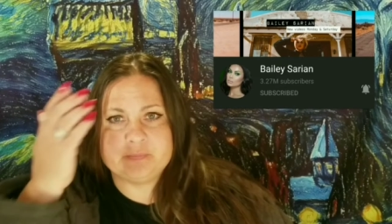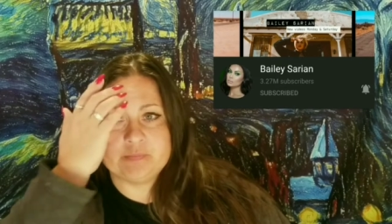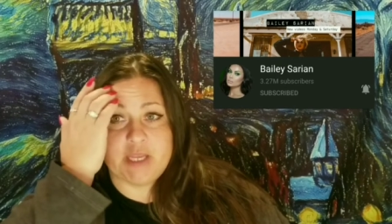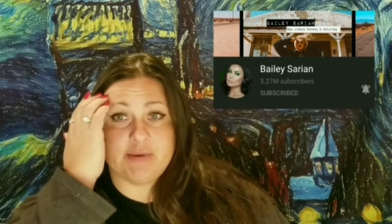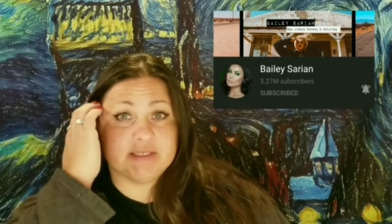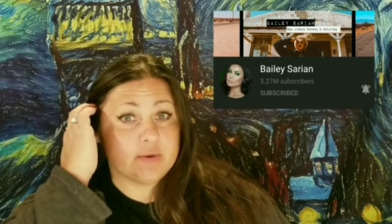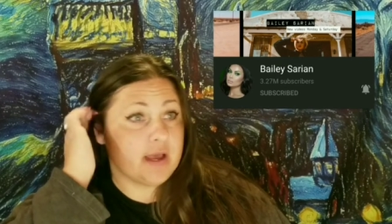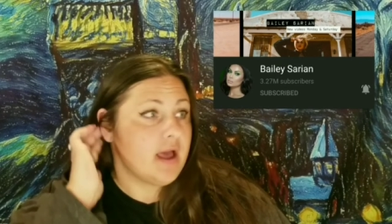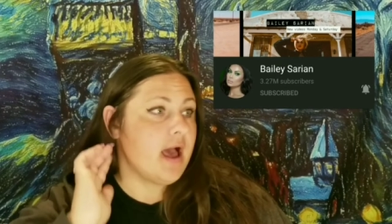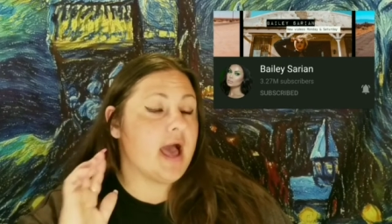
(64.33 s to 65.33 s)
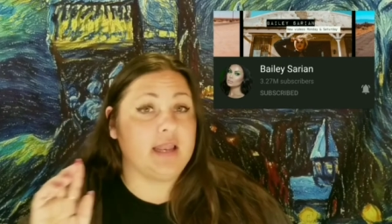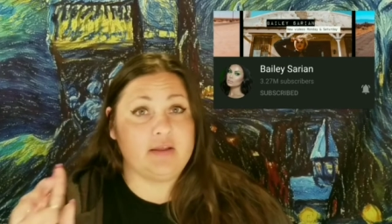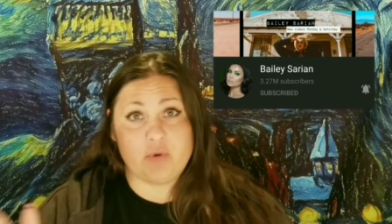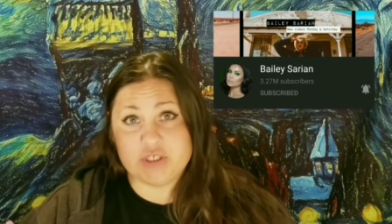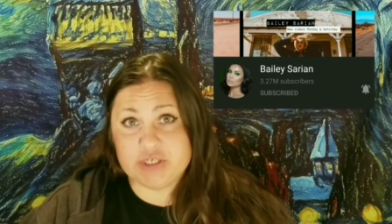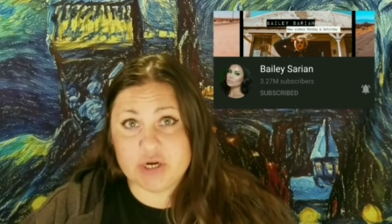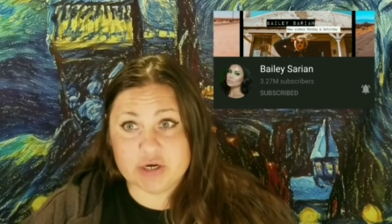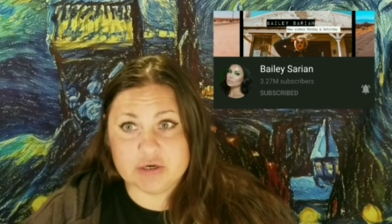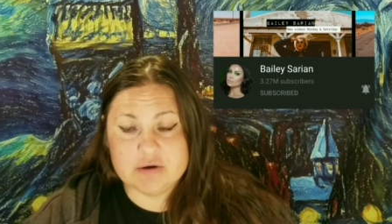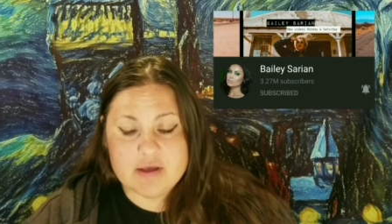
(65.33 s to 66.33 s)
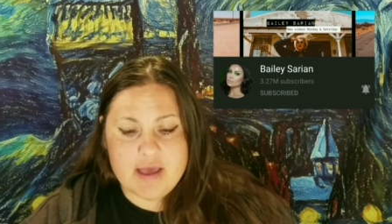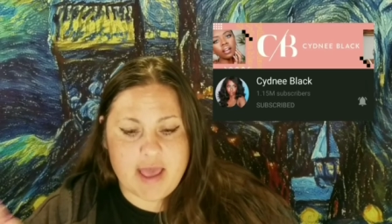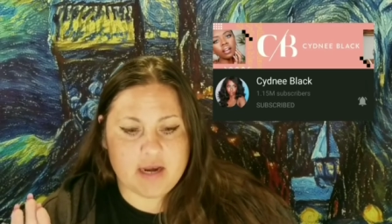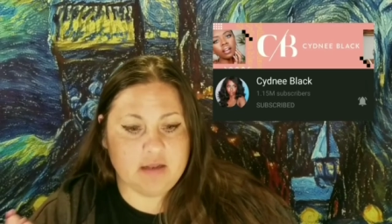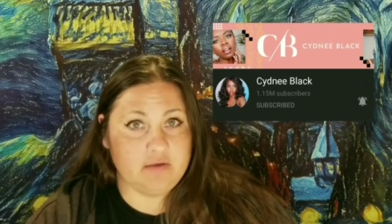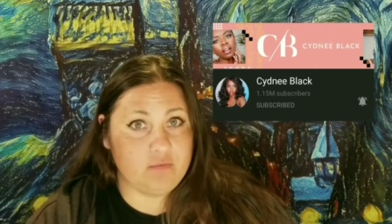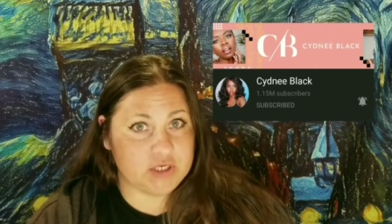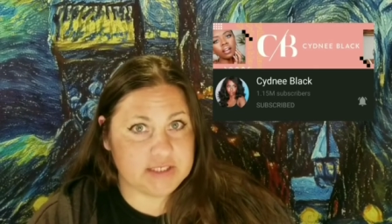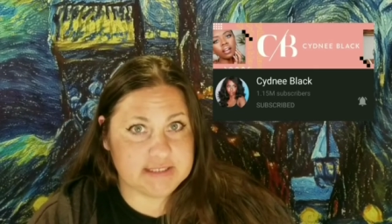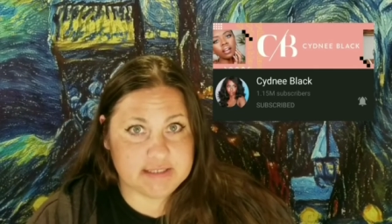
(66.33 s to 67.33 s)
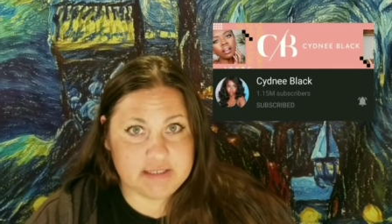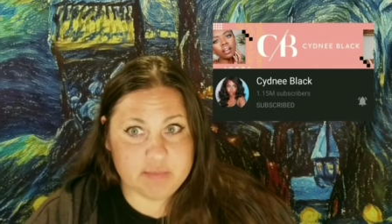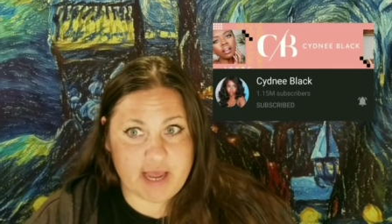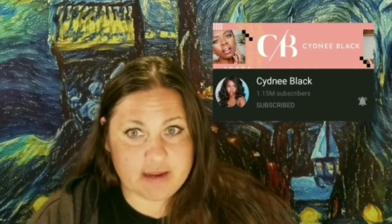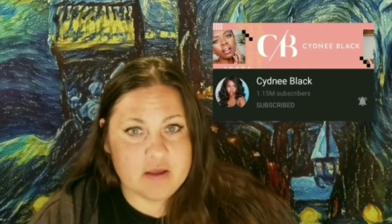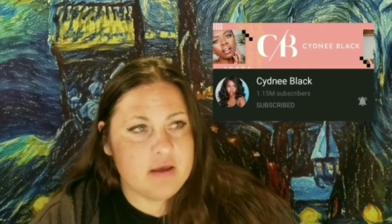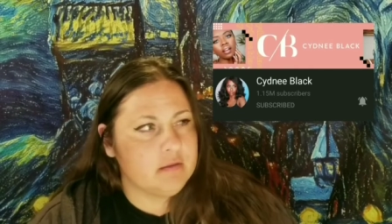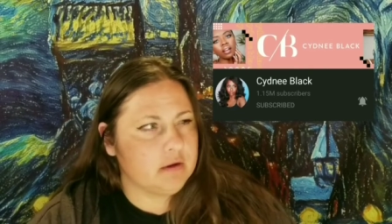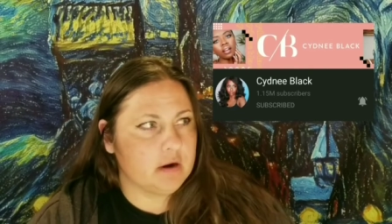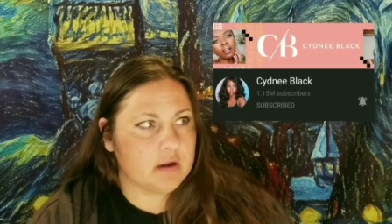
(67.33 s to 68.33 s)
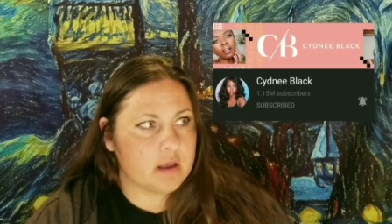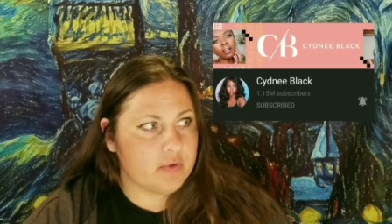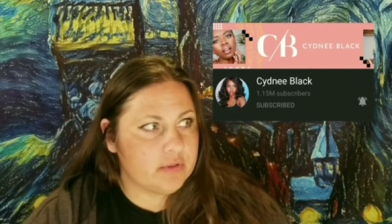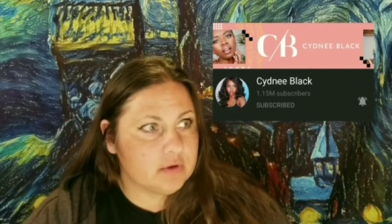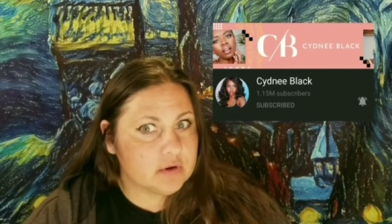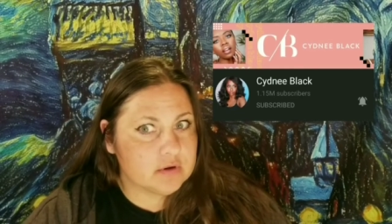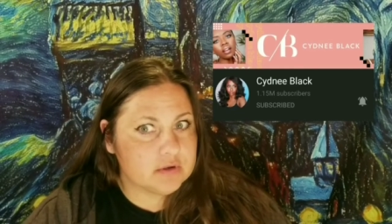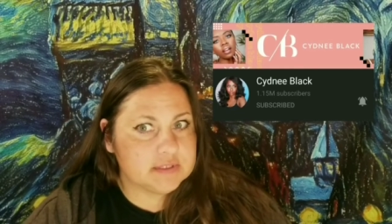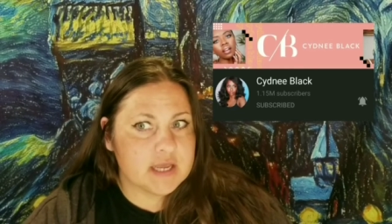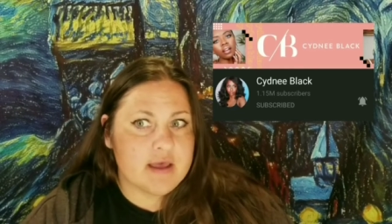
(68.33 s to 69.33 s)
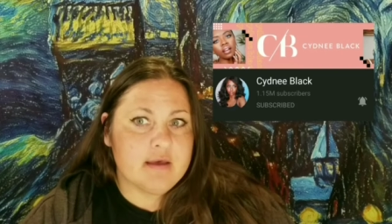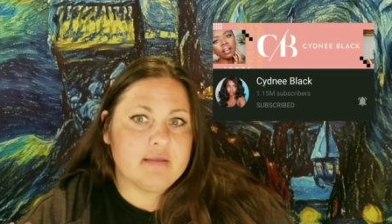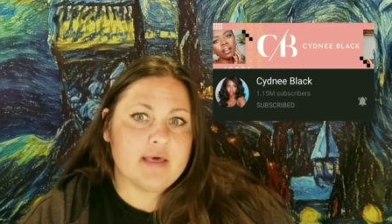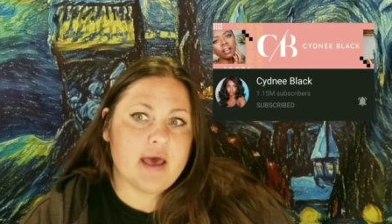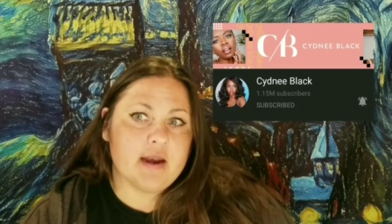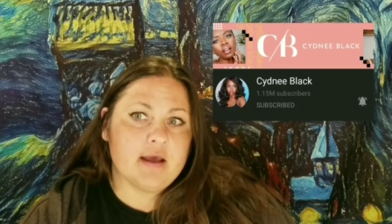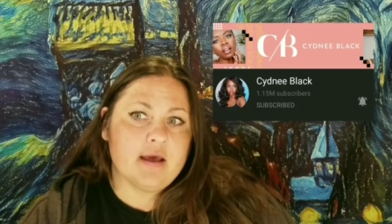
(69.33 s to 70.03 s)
anyway, so I, I love watching her and I love watching Cyndee Black. There are a couple other girls that